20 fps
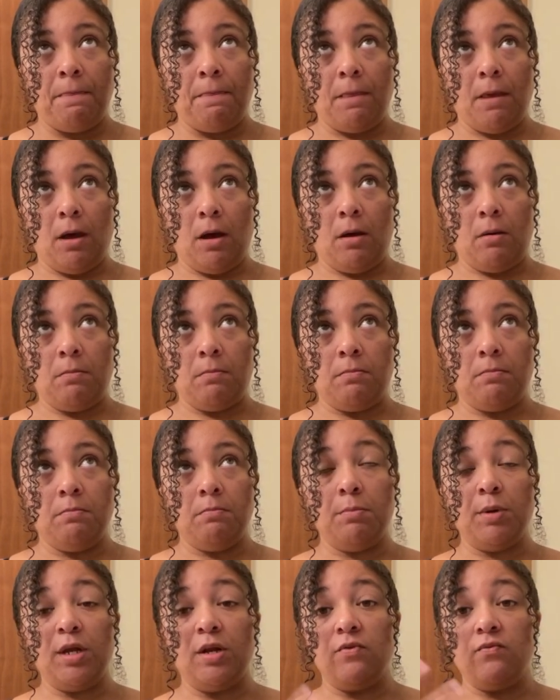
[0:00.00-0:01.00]
um,
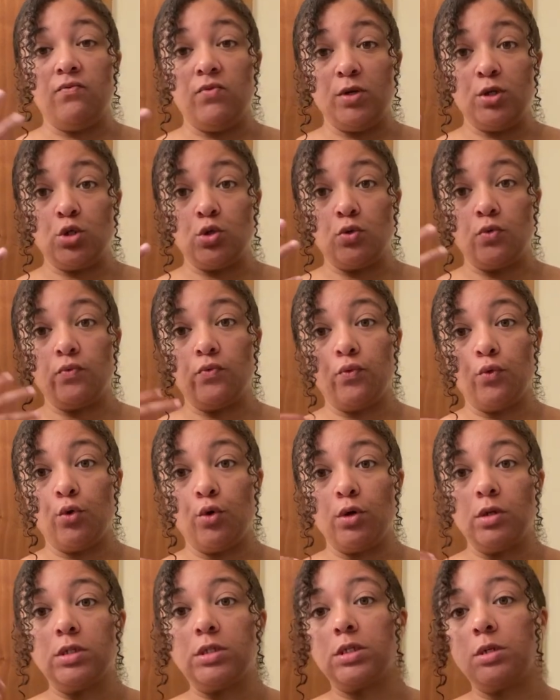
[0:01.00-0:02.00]
beneficial
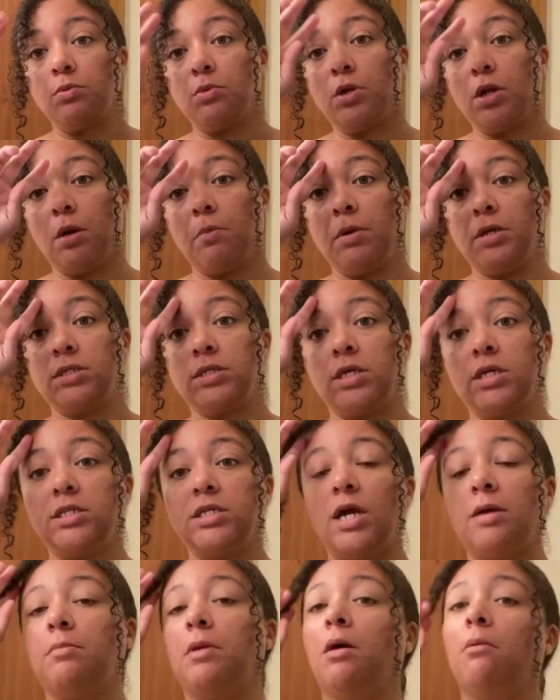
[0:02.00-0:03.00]
for someone on my skin
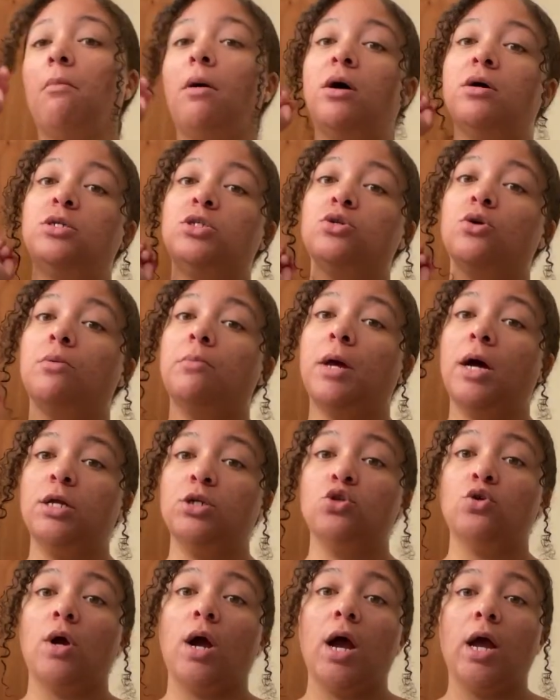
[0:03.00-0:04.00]
type. Now, mind you, I'm not
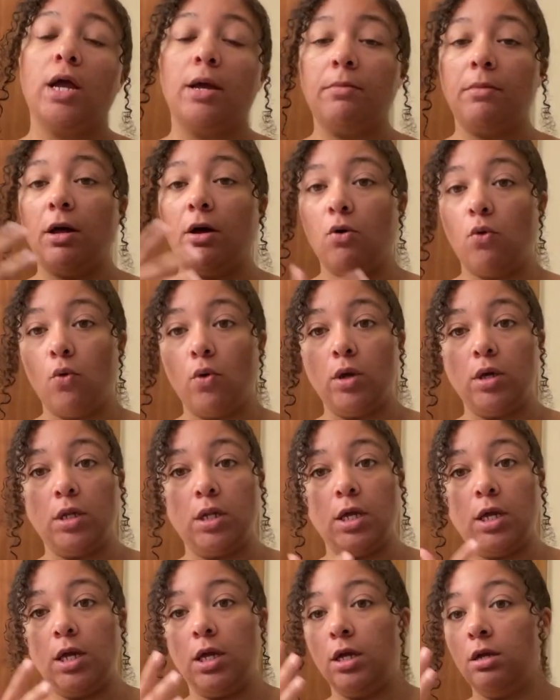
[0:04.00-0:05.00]
dry, I'm not
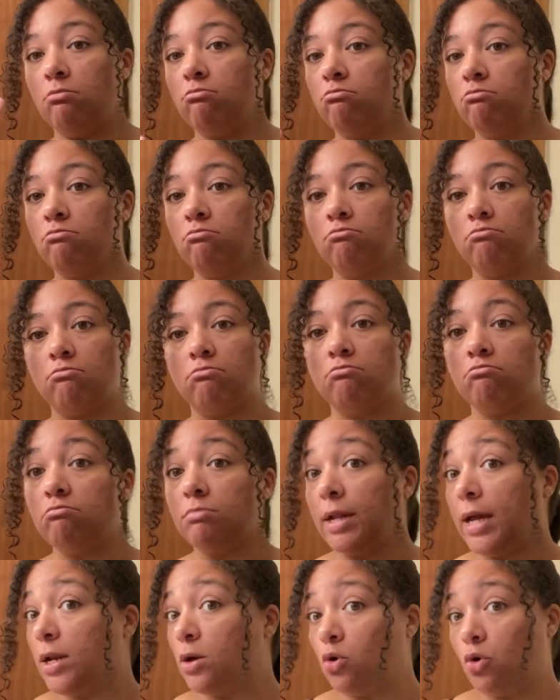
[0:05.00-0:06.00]
oily,
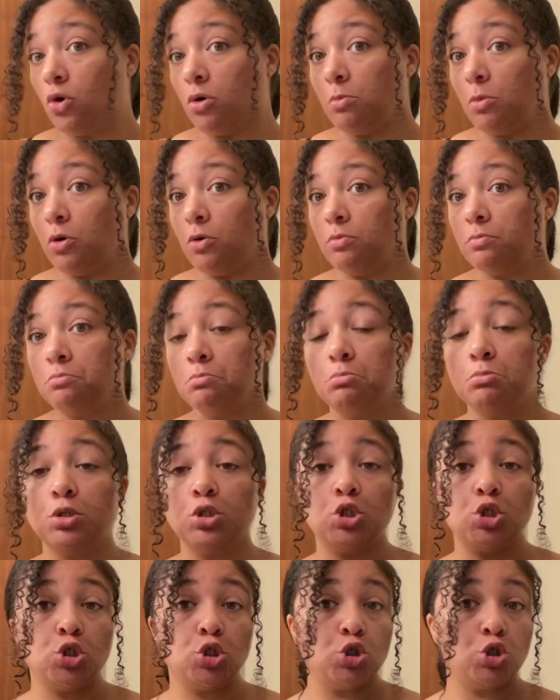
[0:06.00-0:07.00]
not normal.
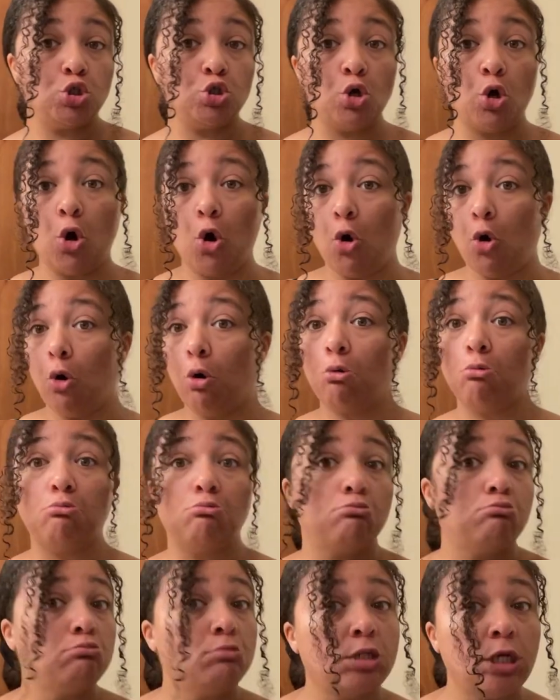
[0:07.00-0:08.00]
So
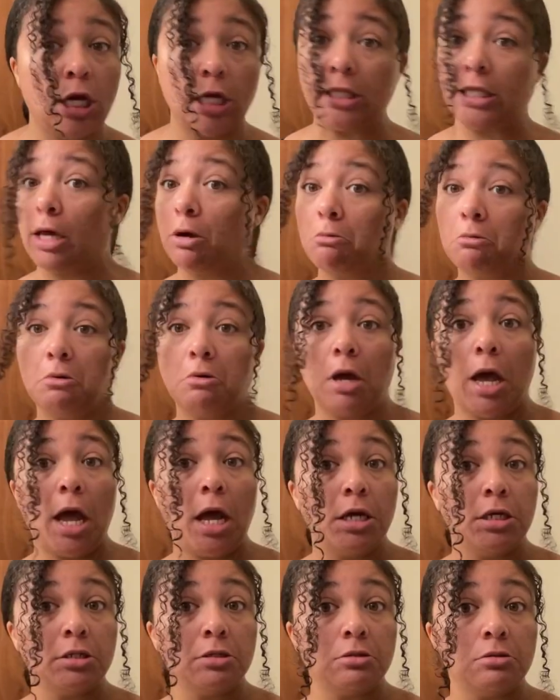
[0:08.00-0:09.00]
take that
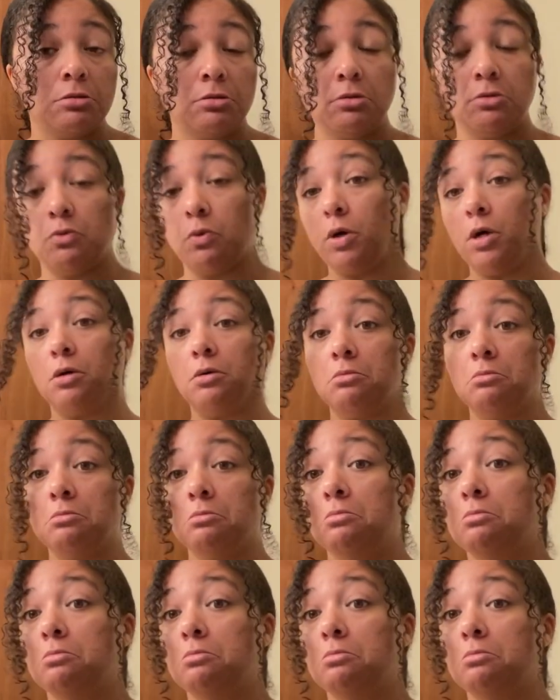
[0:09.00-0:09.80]
as you will.